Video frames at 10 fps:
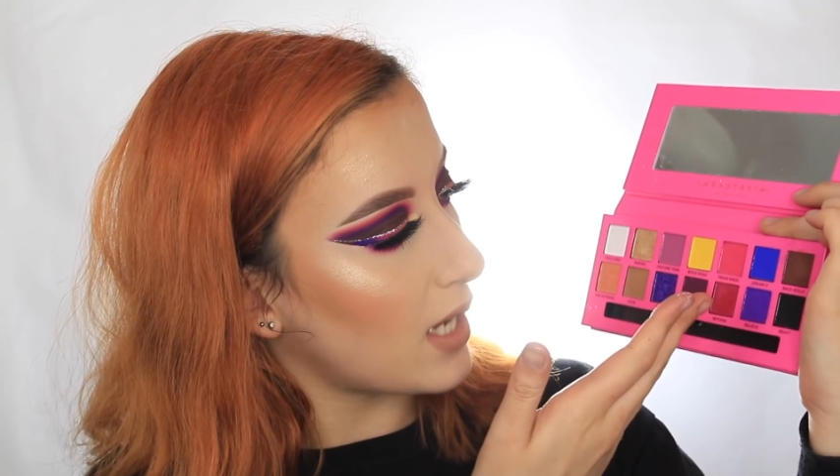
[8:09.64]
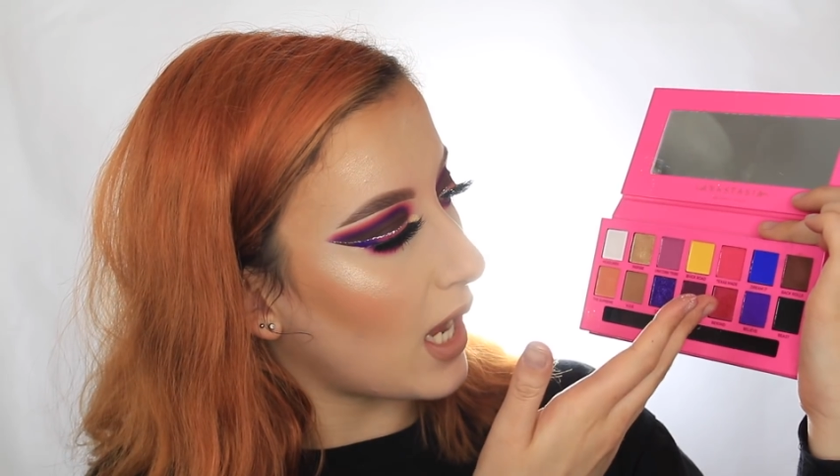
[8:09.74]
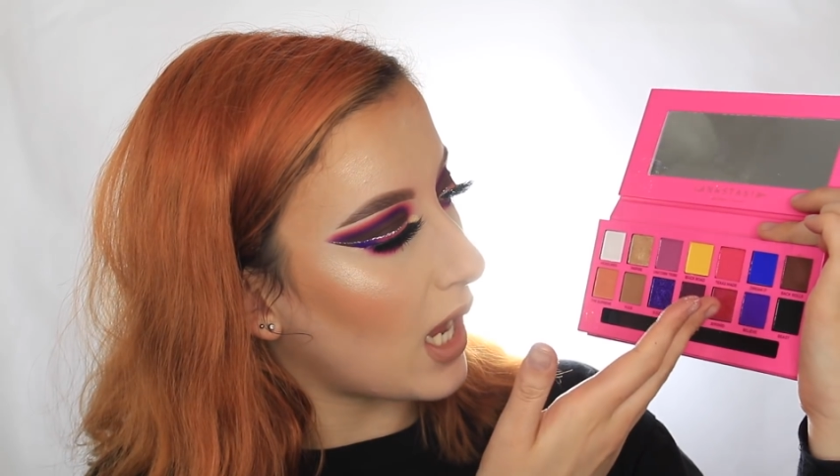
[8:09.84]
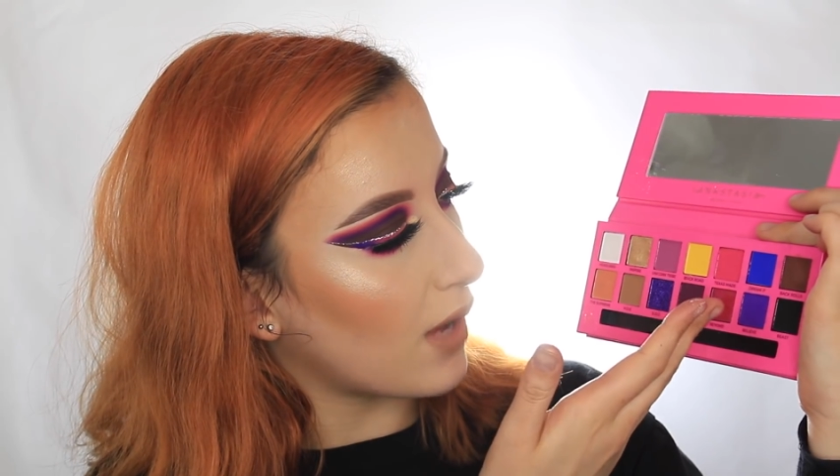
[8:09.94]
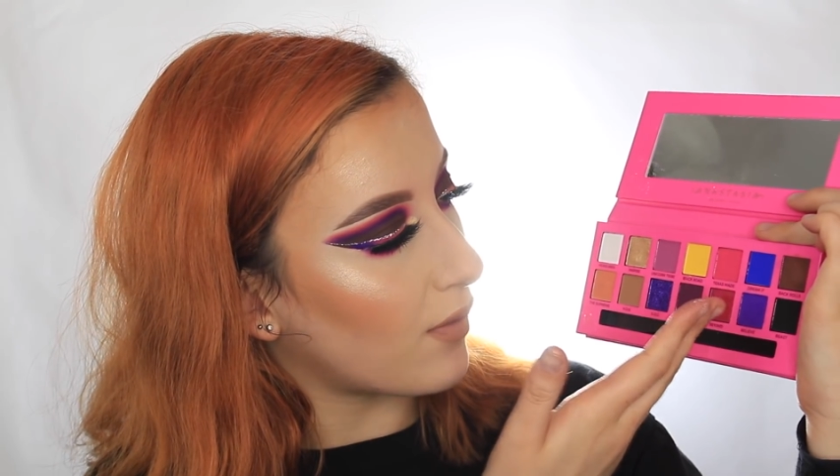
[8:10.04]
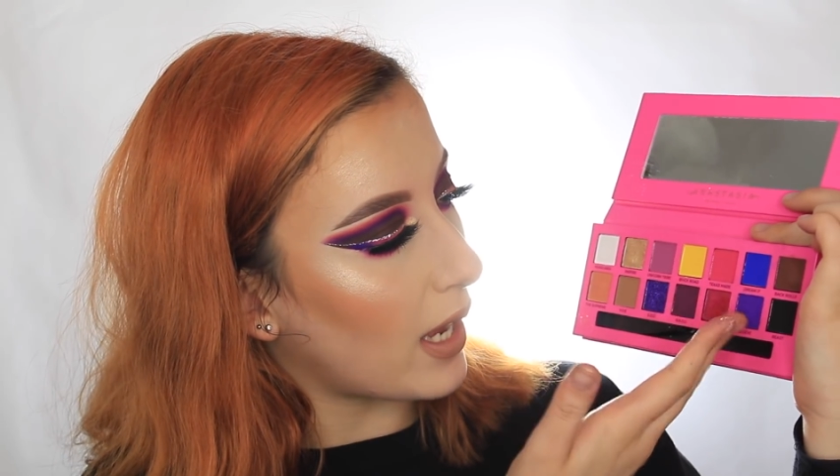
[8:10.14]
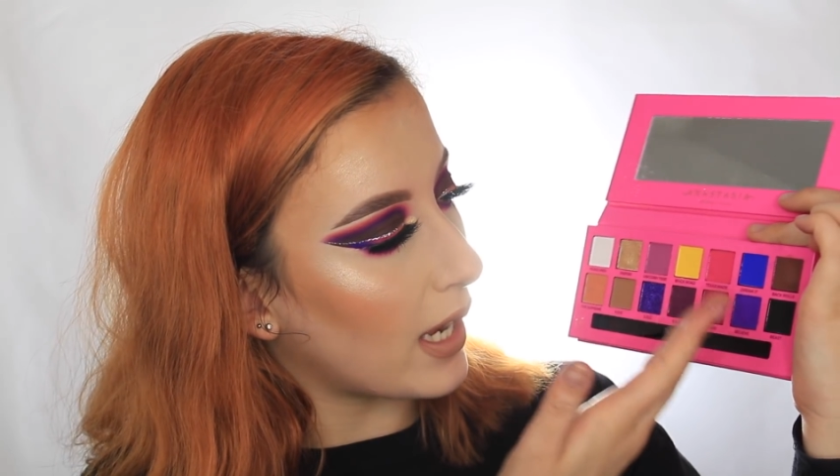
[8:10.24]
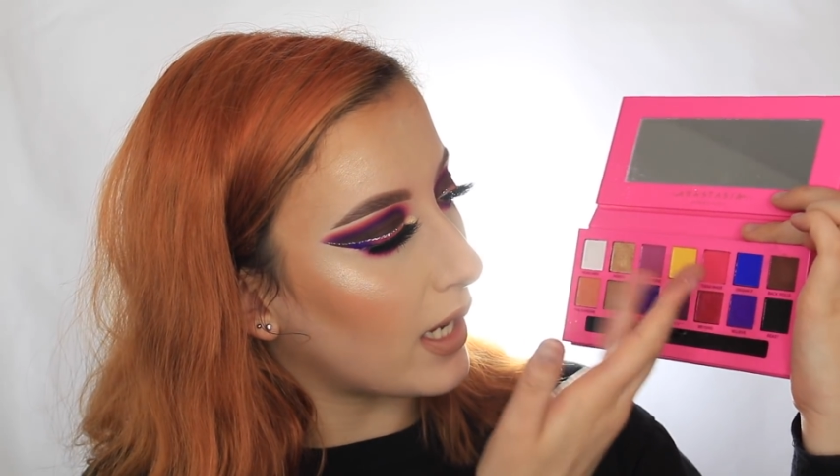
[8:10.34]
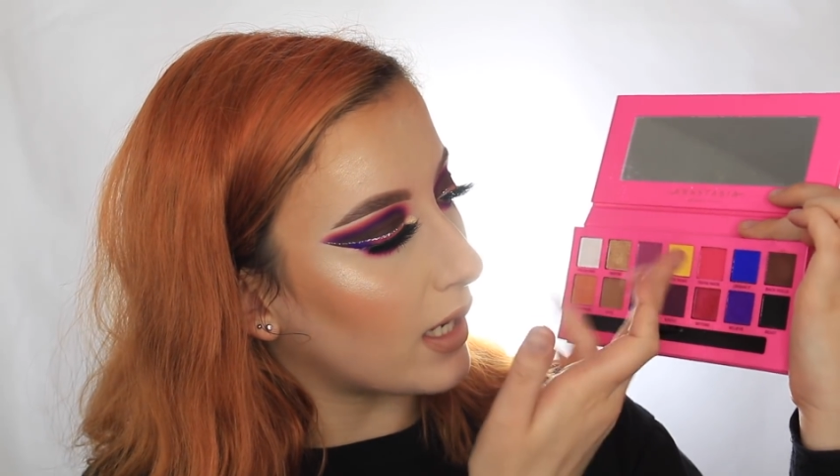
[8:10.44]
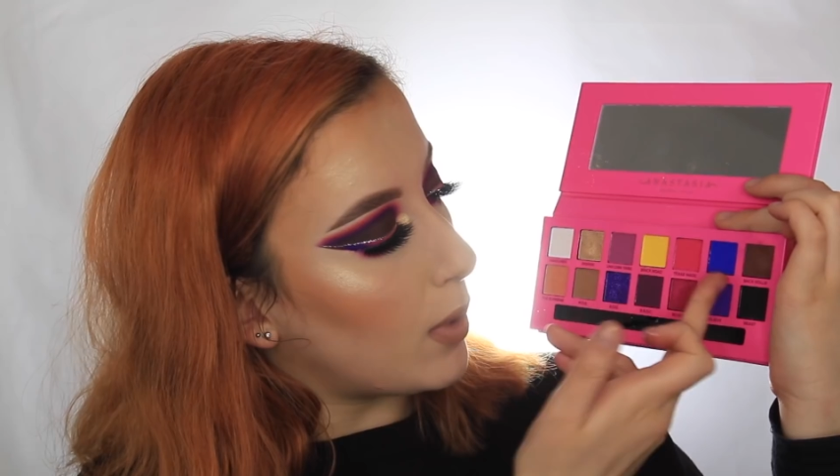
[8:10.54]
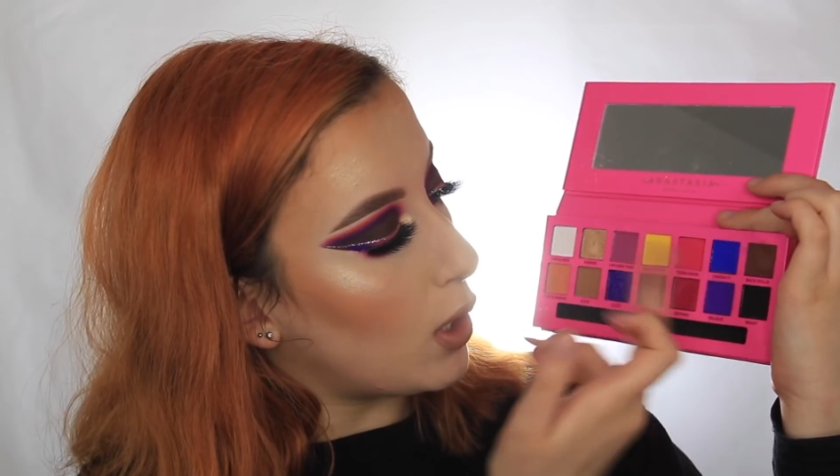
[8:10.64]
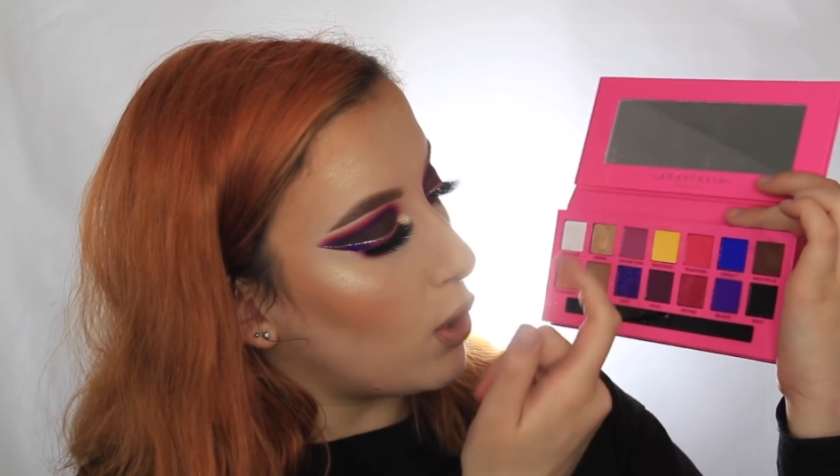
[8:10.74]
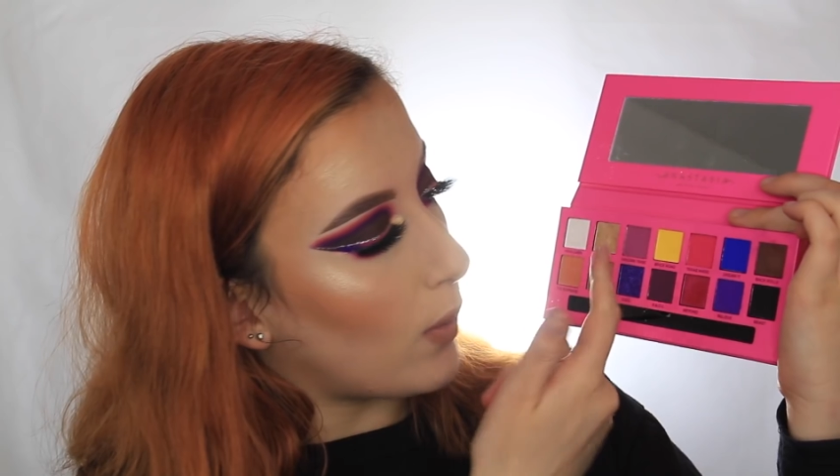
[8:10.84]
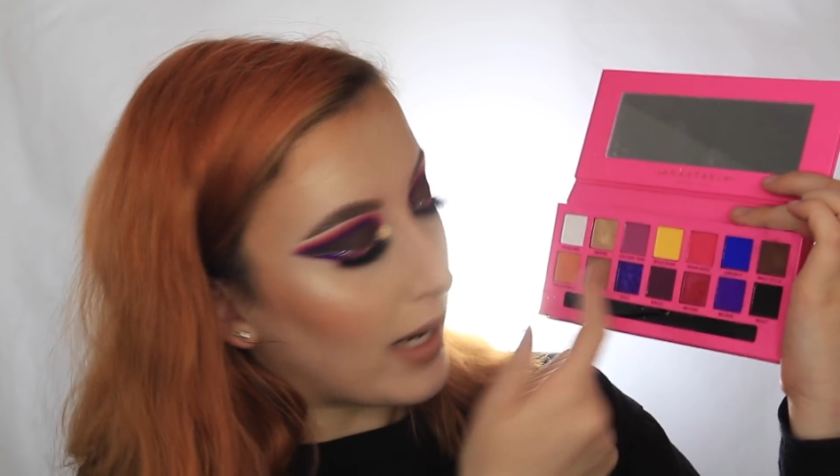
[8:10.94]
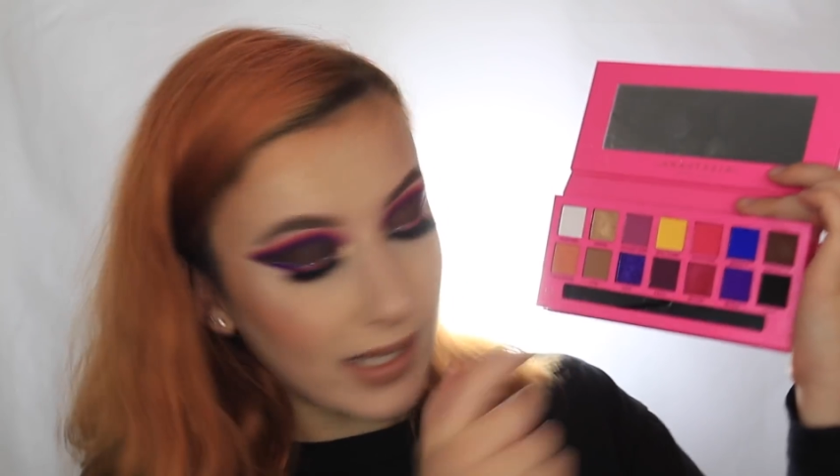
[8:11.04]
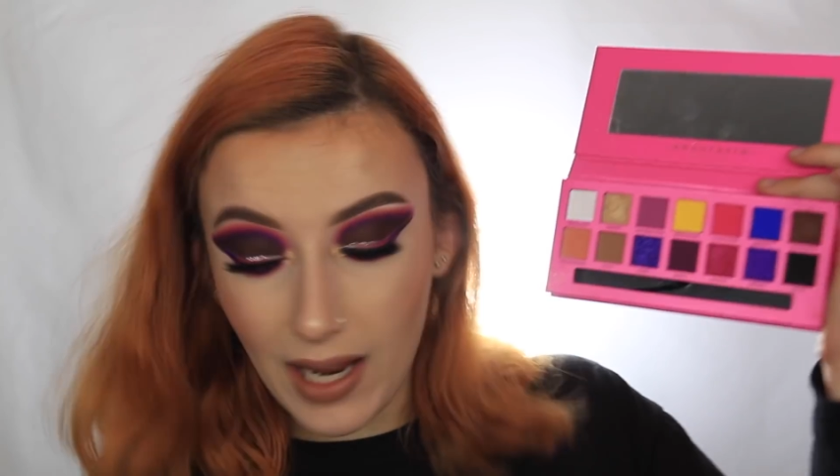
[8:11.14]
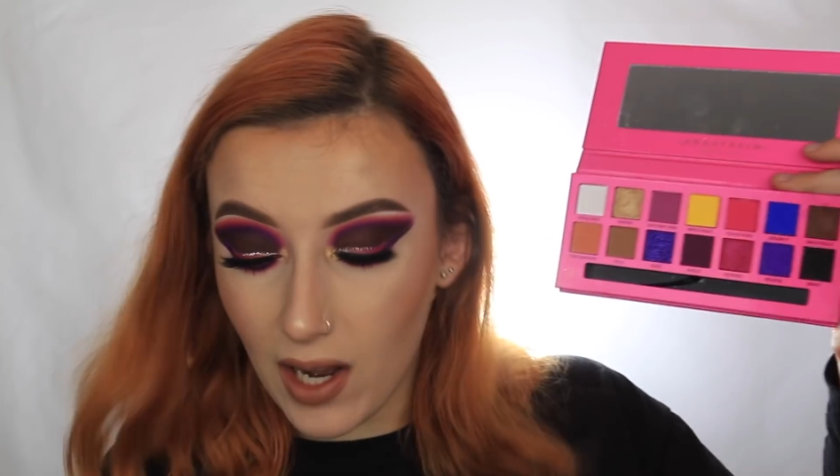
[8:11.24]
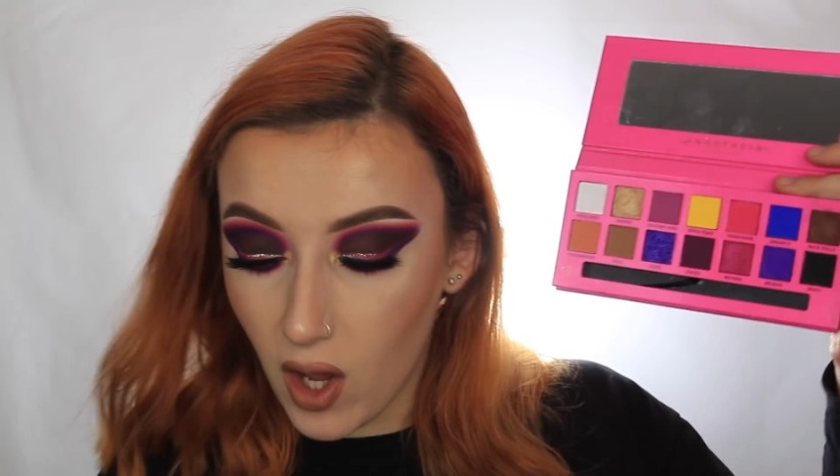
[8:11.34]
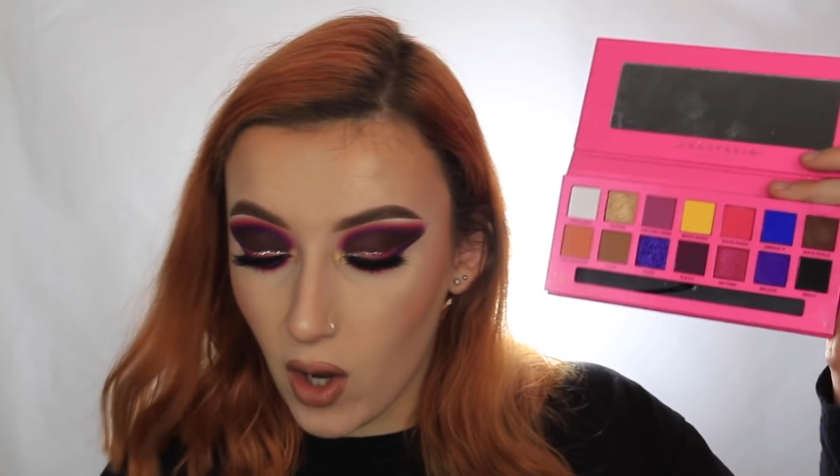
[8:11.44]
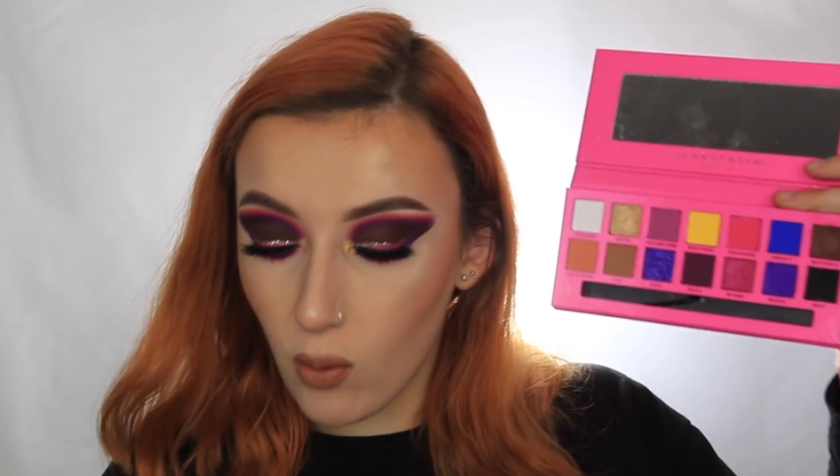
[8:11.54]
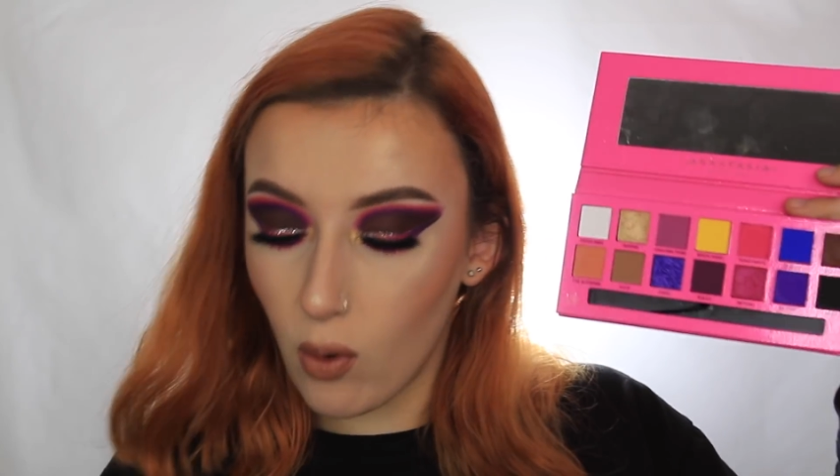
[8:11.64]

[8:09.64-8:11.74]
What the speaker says: to have a blue and a yellow,